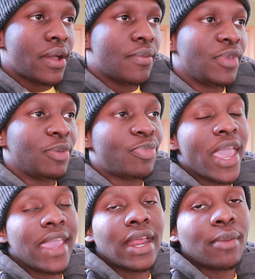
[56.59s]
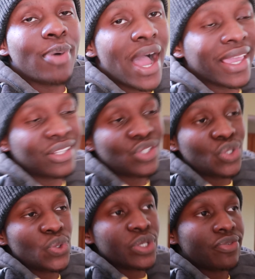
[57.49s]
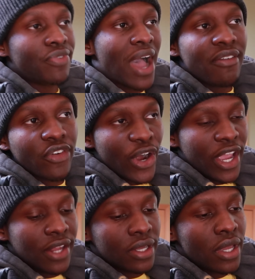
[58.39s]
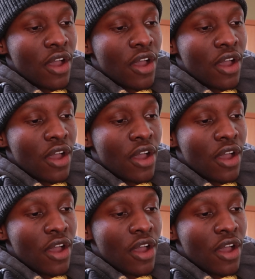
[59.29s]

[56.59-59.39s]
me paying out of pocket $2 to $5 grand